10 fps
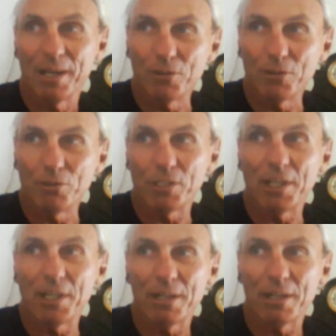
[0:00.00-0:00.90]
They're
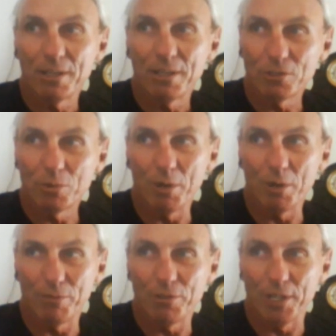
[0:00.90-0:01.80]
using
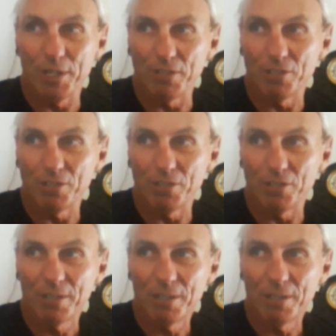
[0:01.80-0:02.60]
square footage.